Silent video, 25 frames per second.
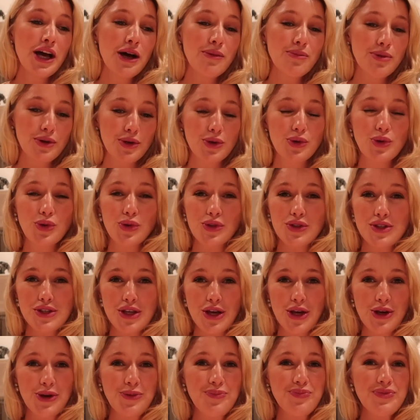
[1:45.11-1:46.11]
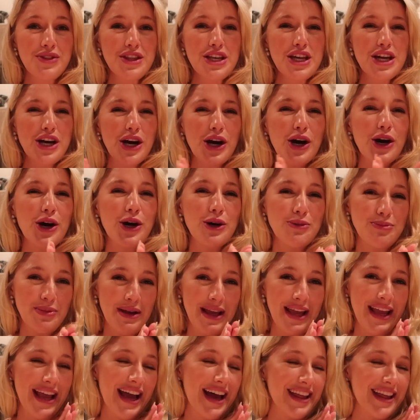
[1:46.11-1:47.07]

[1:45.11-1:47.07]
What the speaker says: but also carby,